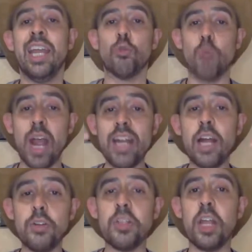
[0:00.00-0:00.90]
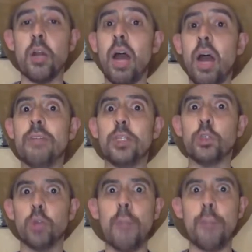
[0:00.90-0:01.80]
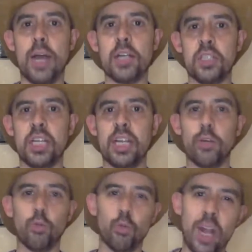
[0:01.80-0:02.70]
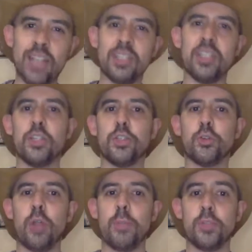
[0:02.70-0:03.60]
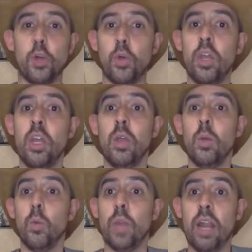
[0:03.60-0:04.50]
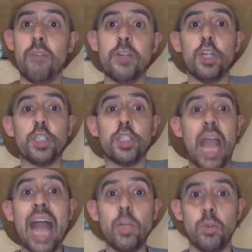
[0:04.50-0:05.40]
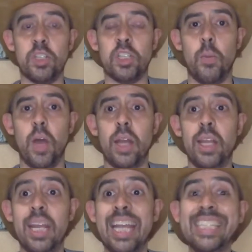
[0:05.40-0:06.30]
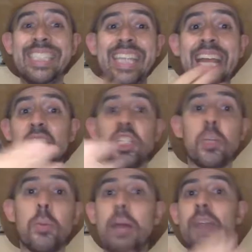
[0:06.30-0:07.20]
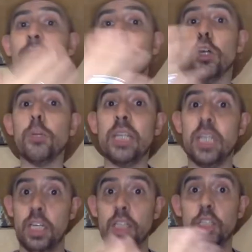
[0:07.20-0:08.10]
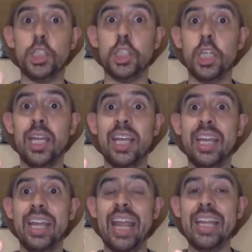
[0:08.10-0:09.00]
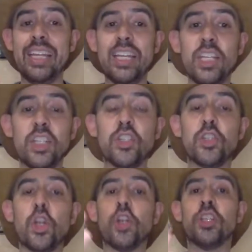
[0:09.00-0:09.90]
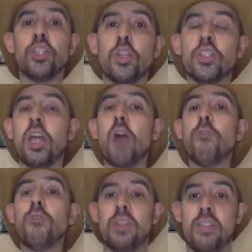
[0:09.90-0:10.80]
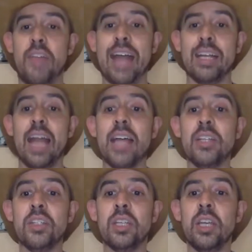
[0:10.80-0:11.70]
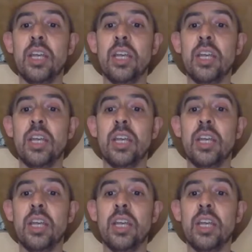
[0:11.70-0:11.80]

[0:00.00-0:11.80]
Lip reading: Right under there, I'll have a Dropbox link right to this script. So whenever you're chatting with someone, take some of my verbiage and then insert yourself into that, guys.